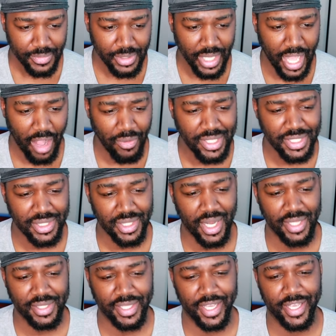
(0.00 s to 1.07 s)
I always
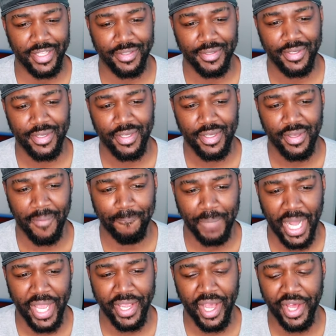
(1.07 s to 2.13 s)
thought that
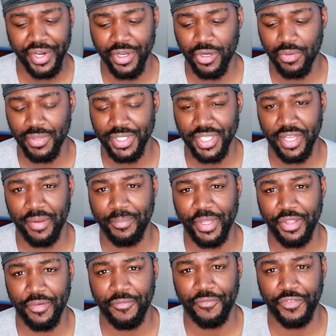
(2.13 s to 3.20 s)
Bionicle was going to be
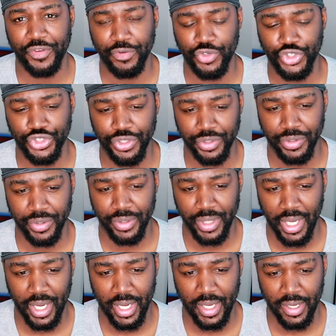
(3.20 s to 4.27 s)
the future
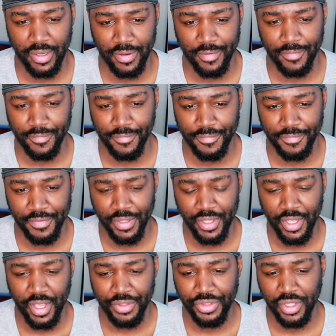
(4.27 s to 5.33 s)
of
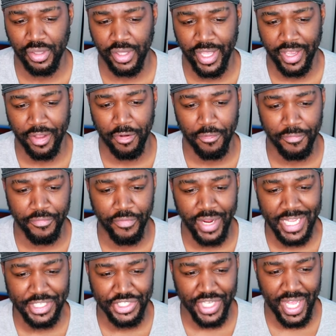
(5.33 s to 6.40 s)
the Lego
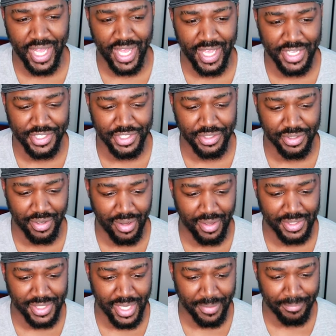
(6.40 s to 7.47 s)
franchise. You know, I
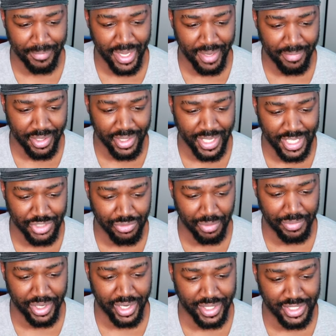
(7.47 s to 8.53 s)
was like, maybe that's what
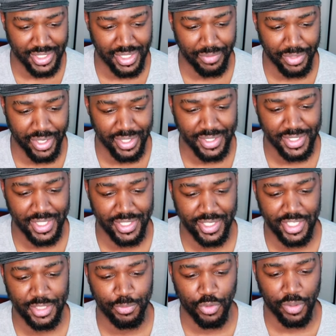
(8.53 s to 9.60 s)
we're going to see. We're going to see
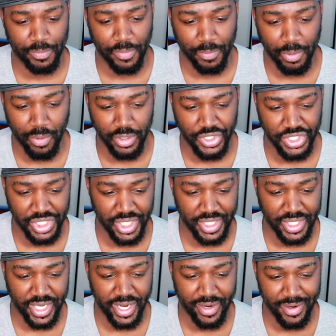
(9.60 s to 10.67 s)
these more proportionate
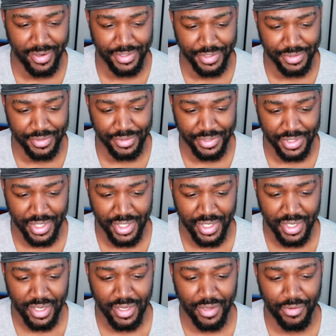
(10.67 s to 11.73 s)
characters
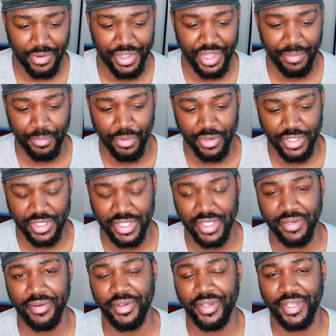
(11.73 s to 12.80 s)
go in the more
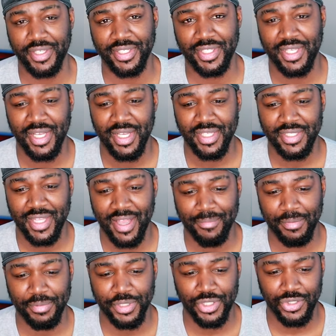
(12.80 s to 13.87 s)
serious type
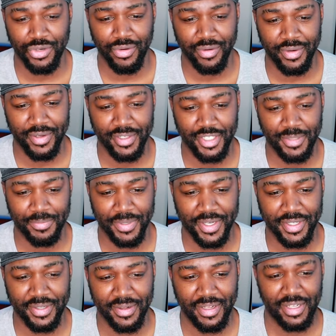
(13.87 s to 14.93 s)
of stories, but